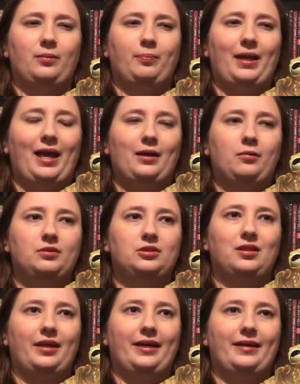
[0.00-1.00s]
The black
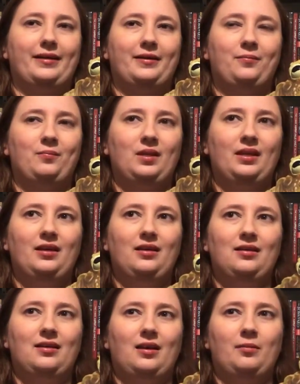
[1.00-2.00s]
was like,
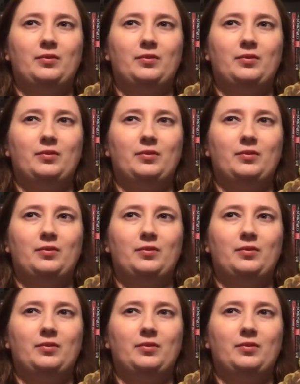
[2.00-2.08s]
I